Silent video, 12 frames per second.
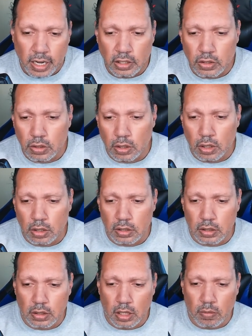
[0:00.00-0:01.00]
saw
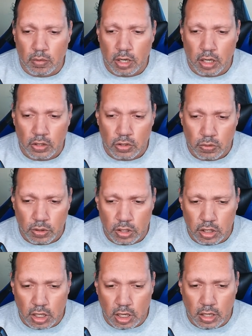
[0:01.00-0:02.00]
someone on Twitch
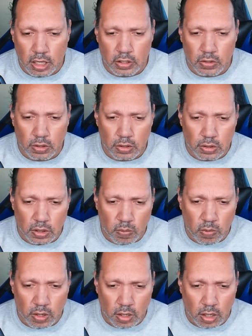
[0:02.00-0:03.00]
and I saw
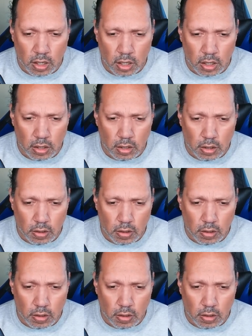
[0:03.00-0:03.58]
someone on